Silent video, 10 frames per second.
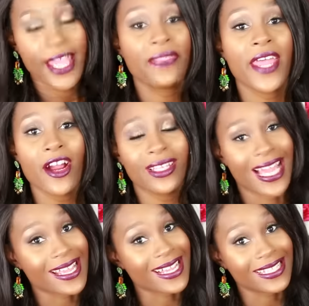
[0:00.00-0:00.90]
and they are
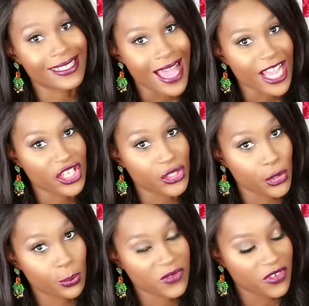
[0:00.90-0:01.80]
like exact
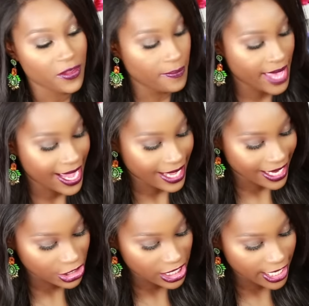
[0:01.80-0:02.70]
dupes for the MAC
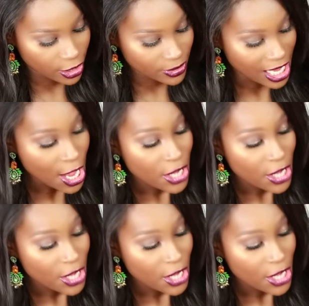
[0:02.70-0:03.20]
eyeshadows.